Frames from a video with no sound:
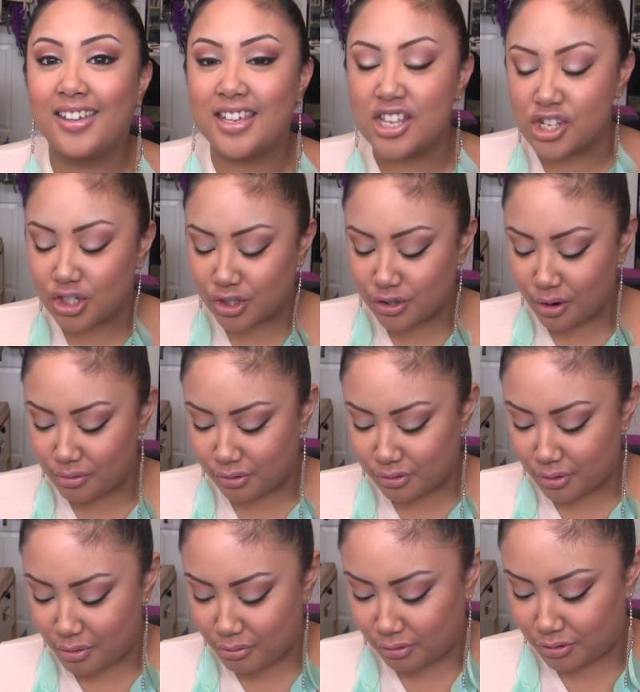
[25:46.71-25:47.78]
He's so,
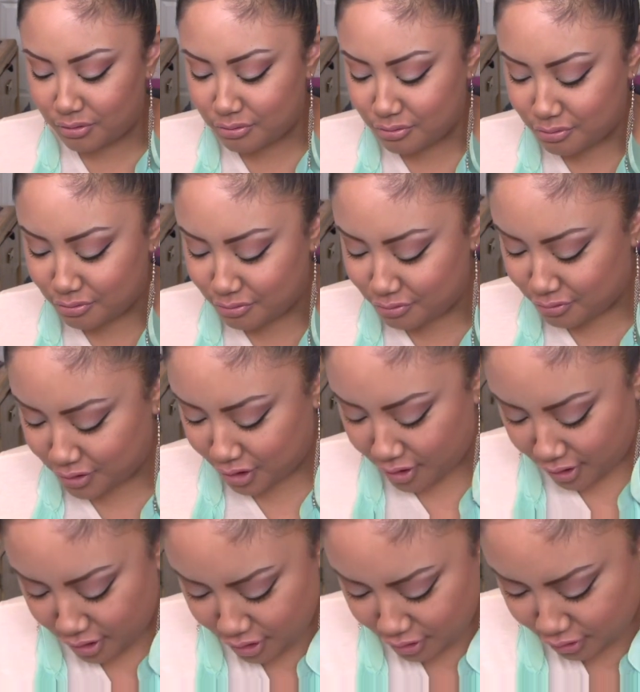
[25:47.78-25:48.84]
so cute.
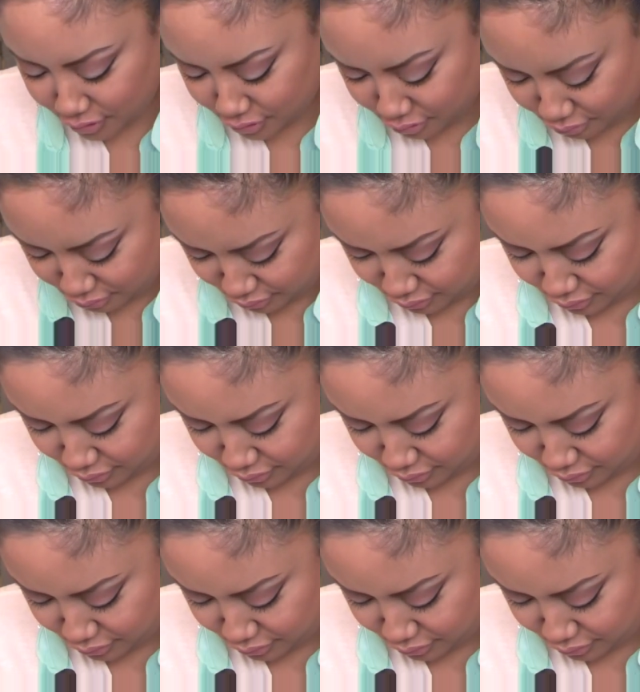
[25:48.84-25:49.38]
He's so